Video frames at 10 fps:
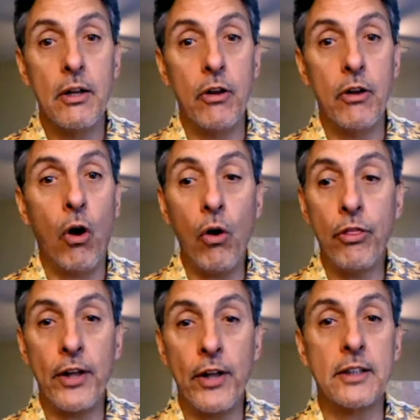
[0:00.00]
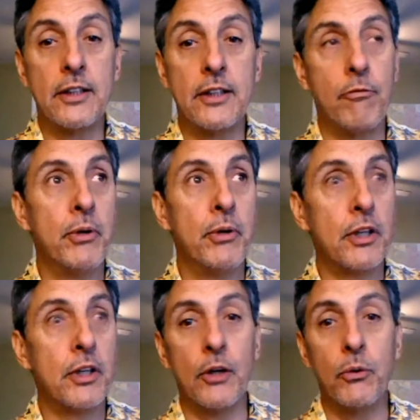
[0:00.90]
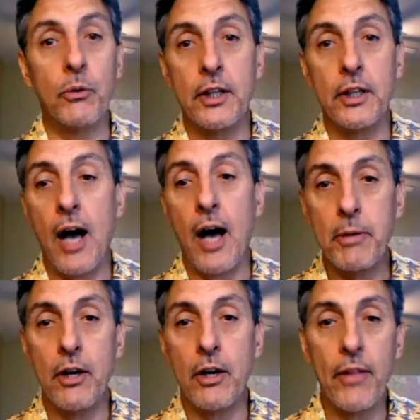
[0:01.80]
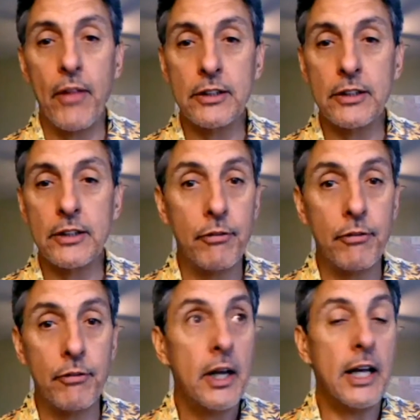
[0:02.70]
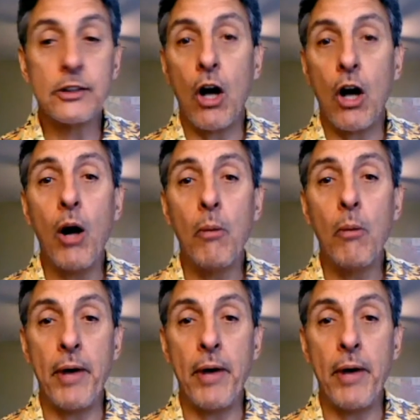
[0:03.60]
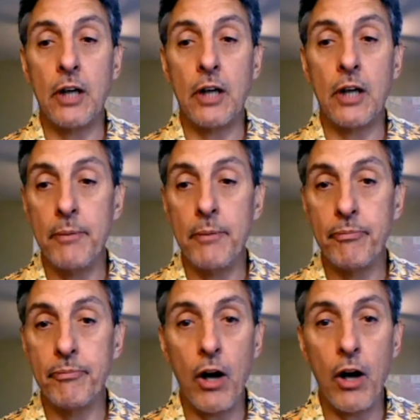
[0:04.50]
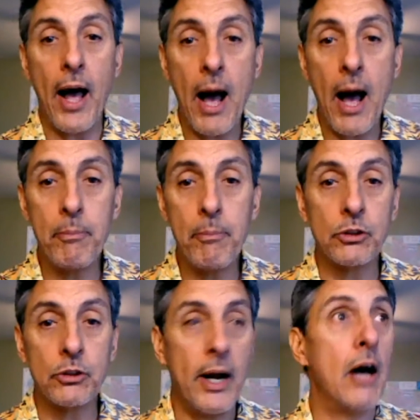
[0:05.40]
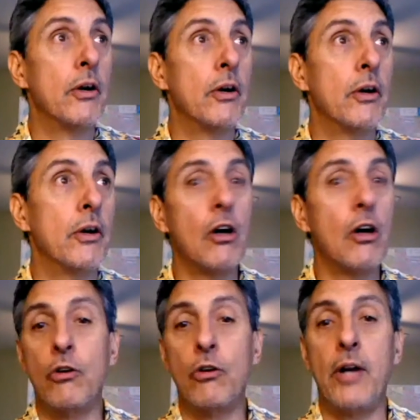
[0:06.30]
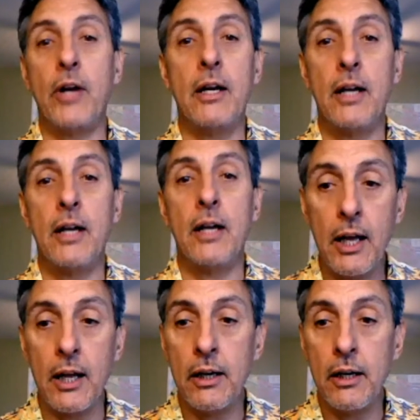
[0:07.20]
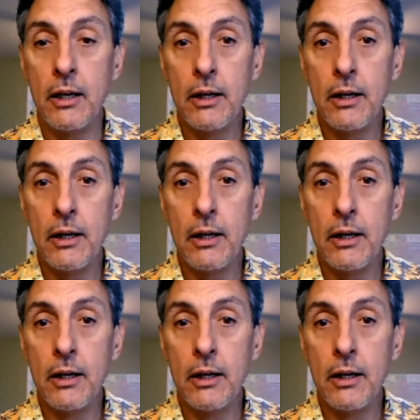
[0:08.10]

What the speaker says: the whole thing that they've built here with the economy and all that stuff, it's all based on, it all happens around, it's all created in